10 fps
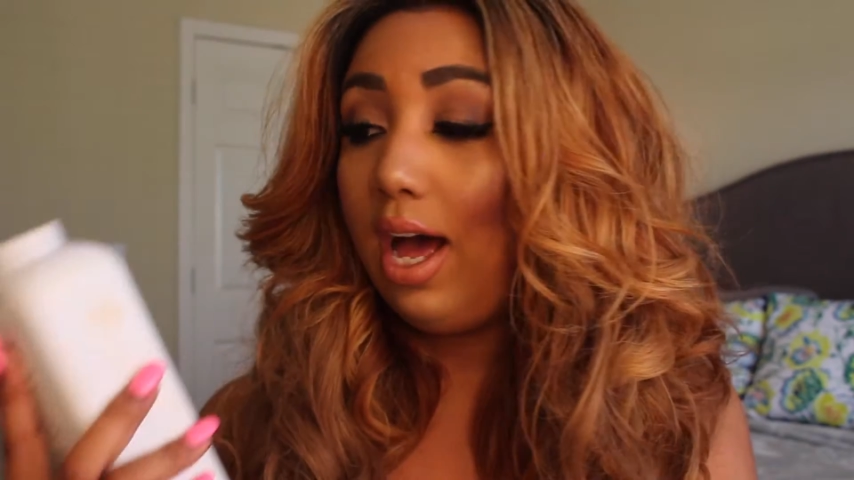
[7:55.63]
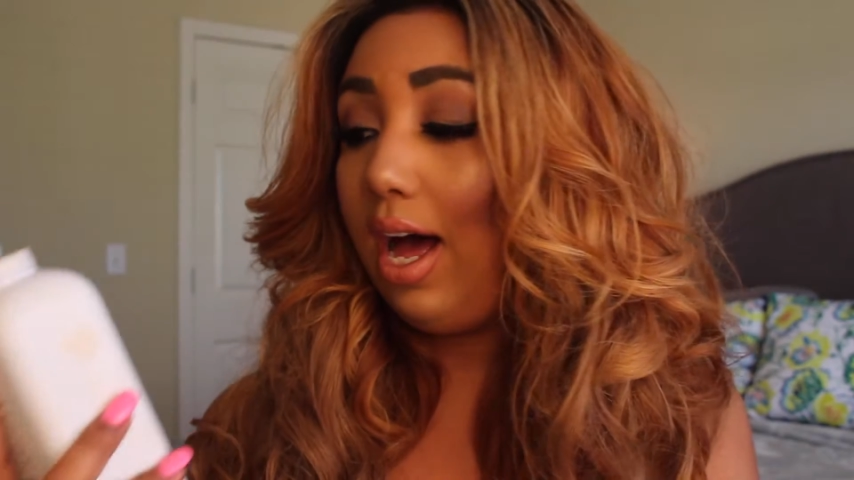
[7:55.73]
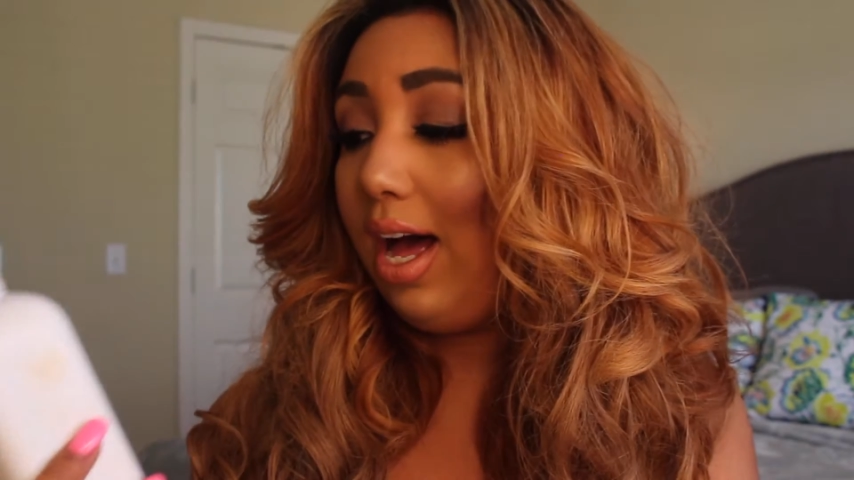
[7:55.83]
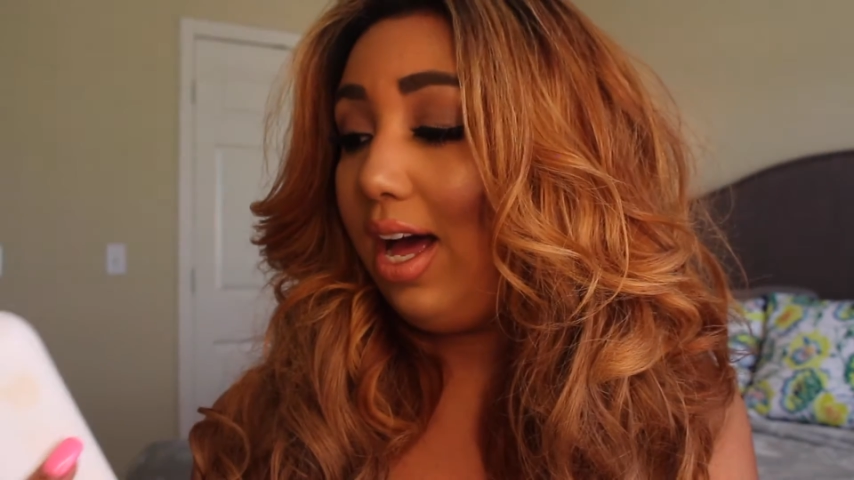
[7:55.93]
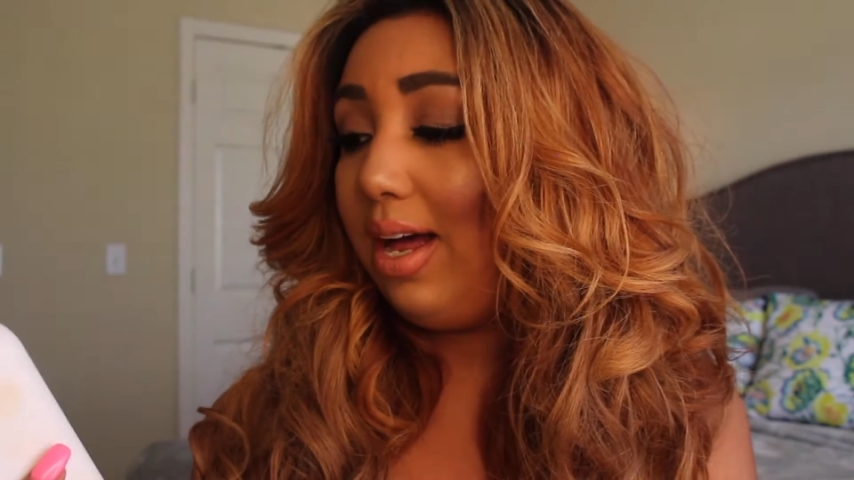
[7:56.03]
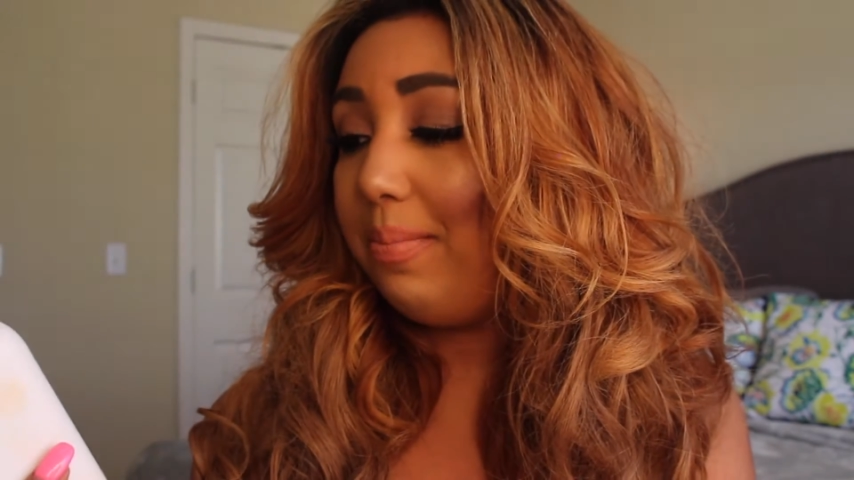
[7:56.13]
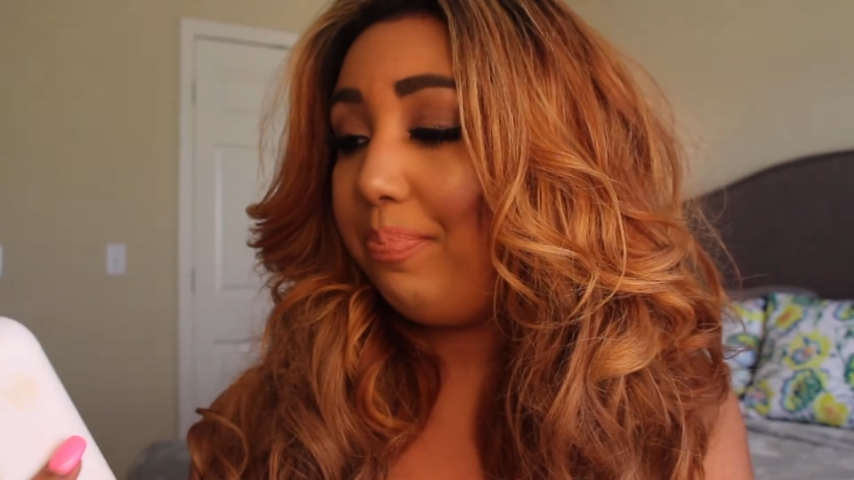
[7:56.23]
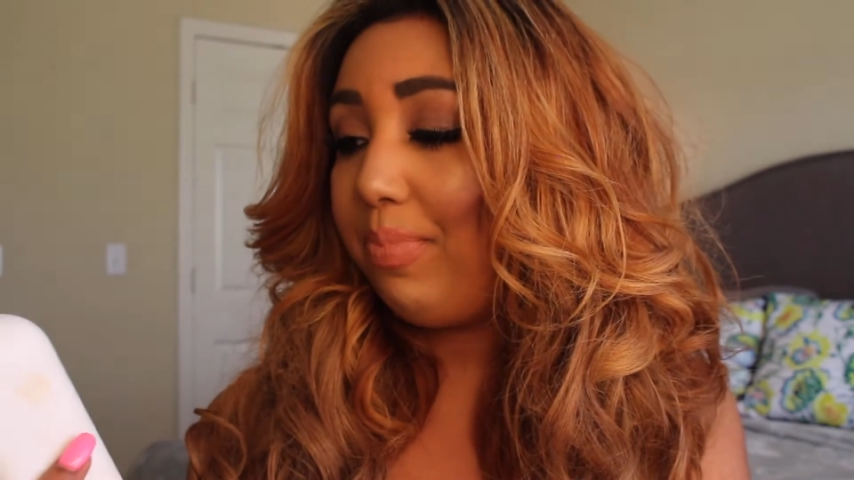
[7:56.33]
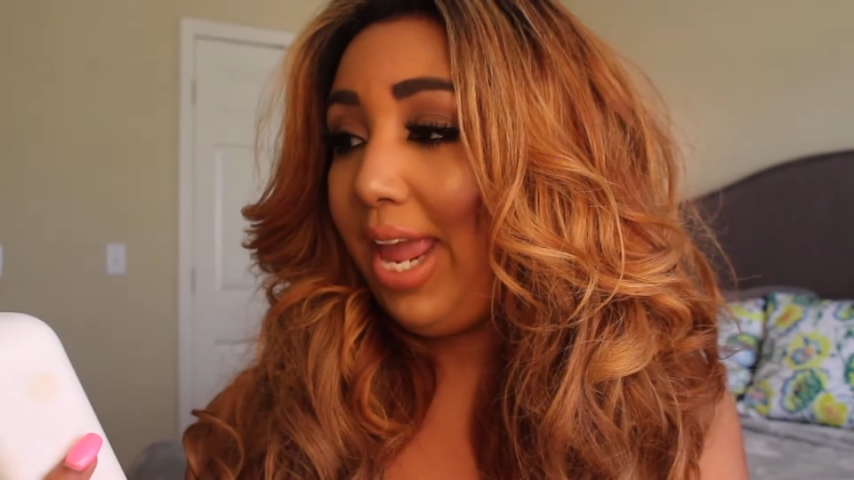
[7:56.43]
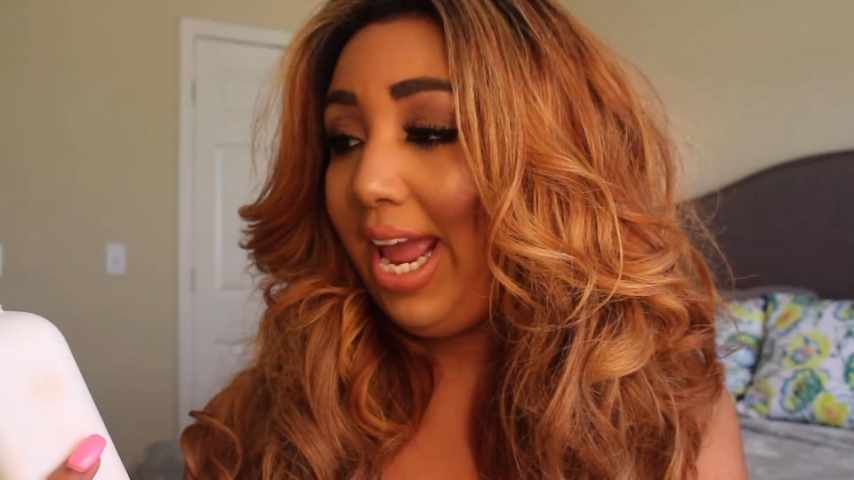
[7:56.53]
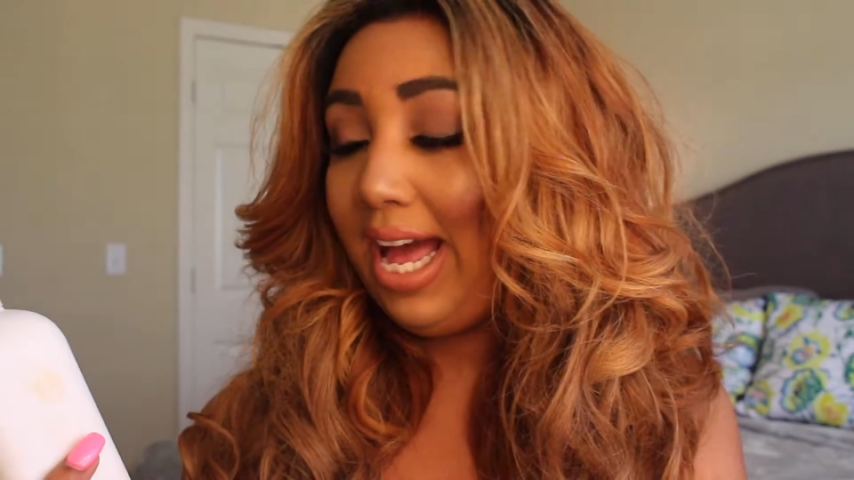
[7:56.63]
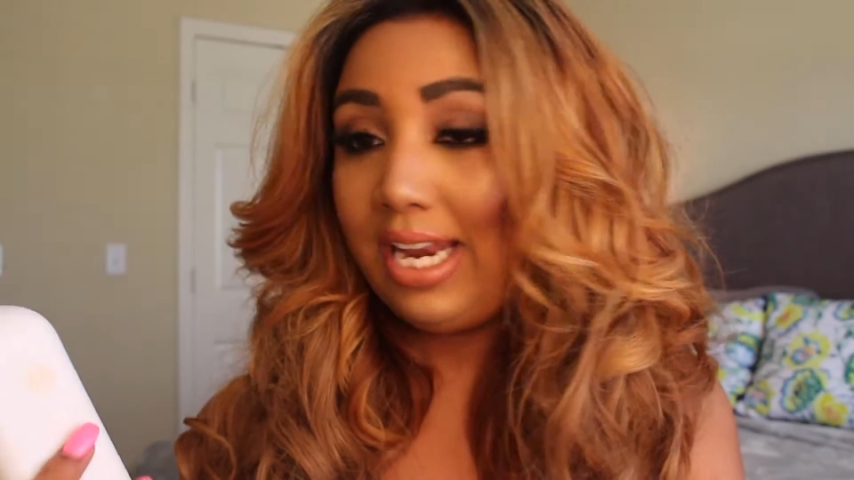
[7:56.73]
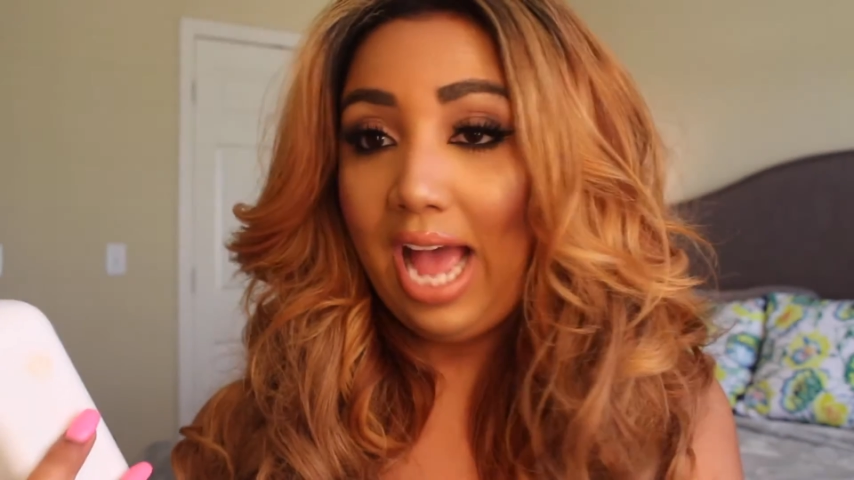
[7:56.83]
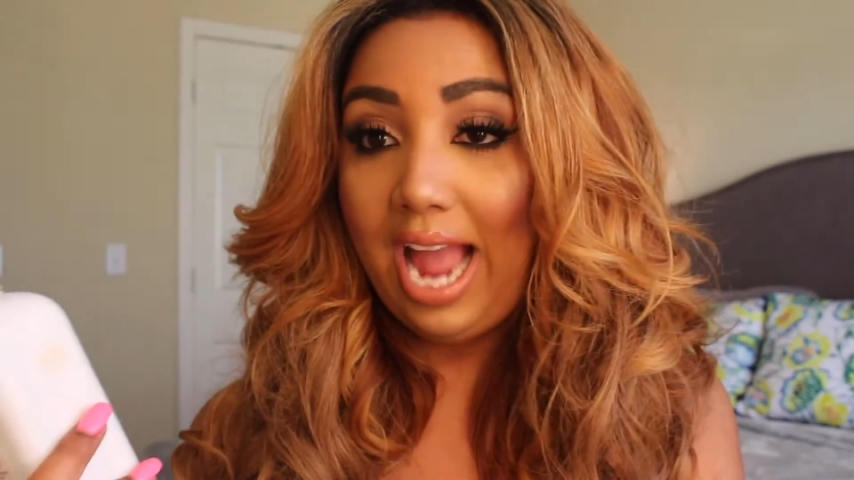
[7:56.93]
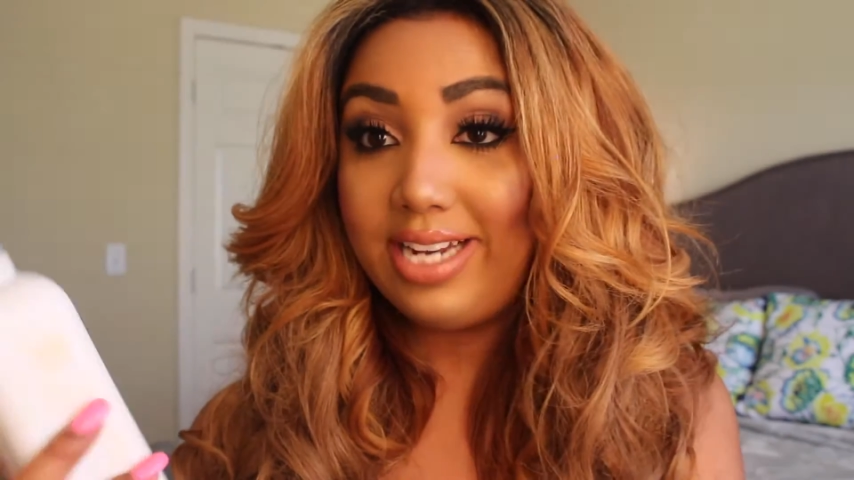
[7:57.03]
And
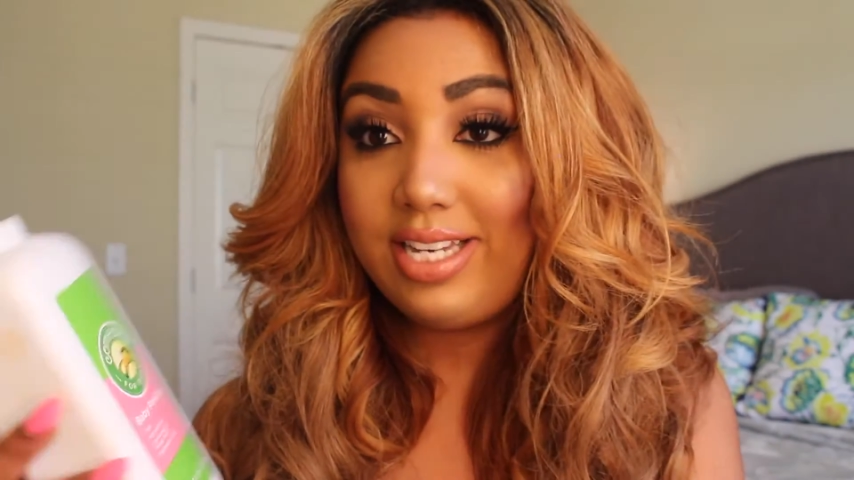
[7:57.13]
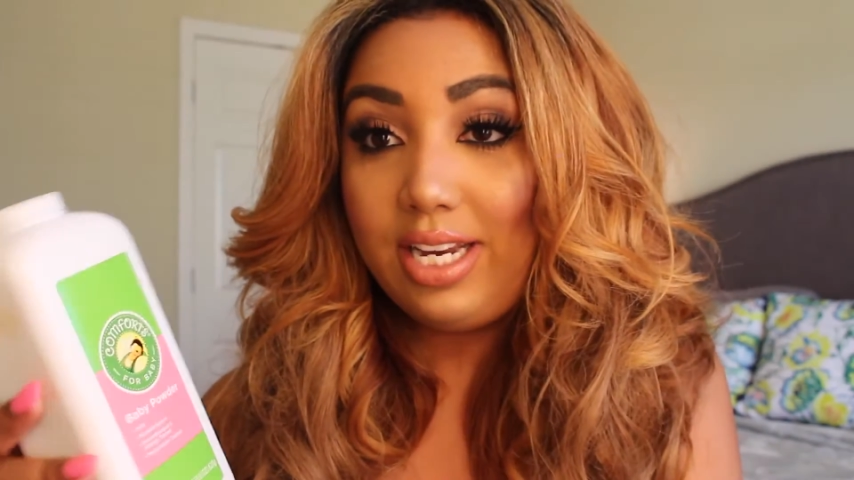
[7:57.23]
I